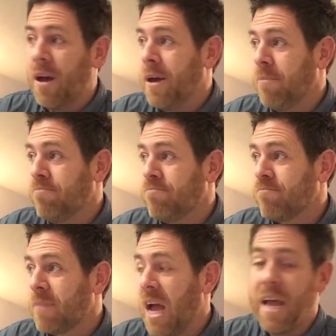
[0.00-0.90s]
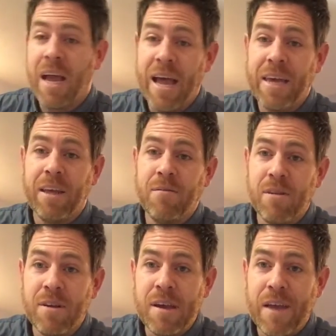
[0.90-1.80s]
I
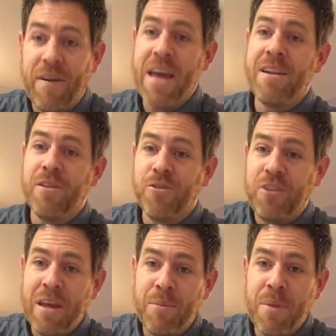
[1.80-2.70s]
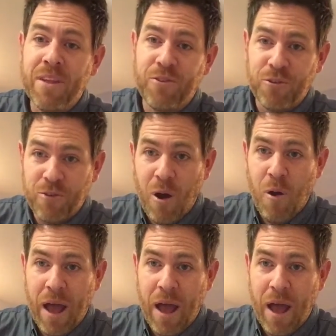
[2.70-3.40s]
could, if I had another 10 minutes or so,